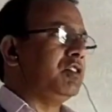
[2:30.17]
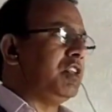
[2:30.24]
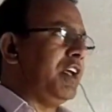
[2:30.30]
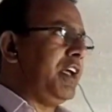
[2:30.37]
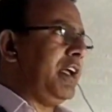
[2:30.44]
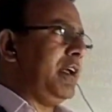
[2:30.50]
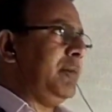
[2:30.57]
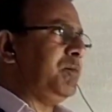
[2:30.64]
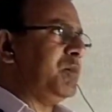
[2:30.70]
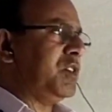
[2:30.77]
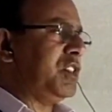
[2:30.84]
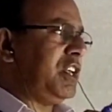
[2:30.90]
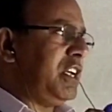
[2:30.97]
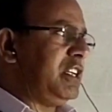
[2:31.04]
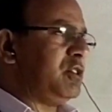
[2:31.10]

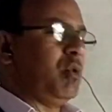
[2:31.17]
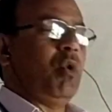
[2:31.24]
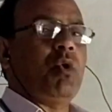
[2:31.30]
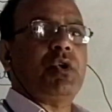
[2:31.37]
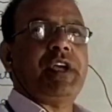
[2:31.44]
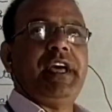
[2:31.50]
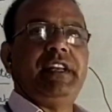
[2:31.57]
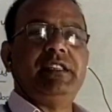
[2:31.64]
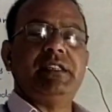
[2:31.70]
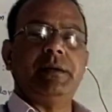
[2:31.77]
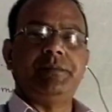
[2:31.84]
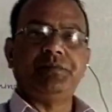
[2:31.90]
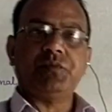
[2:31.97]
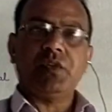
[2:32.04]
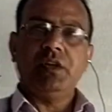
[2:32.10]
these
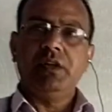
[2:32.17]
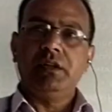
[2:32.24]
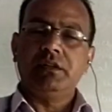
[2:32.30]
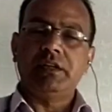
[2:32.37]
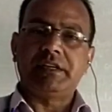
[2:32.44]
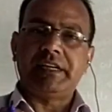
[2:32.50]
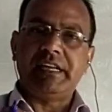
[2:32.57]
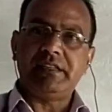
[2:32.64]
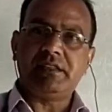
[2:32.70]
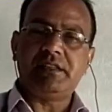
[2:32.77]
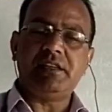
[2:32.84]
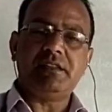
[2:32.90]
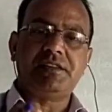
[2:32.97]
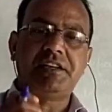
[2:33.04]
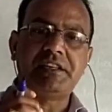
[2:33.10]
organisms, the
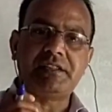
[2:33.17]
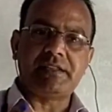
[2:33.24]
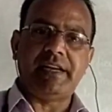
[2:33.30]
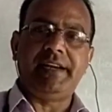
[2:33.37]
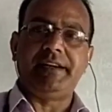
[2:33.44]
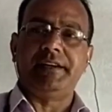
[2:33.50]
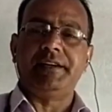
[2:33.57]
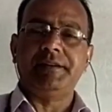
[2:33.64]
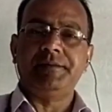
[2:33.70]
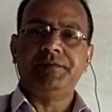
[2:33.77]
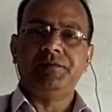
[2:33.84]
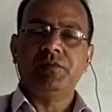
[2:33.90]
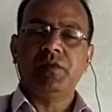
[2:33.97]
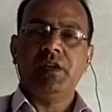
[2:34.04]
testes descend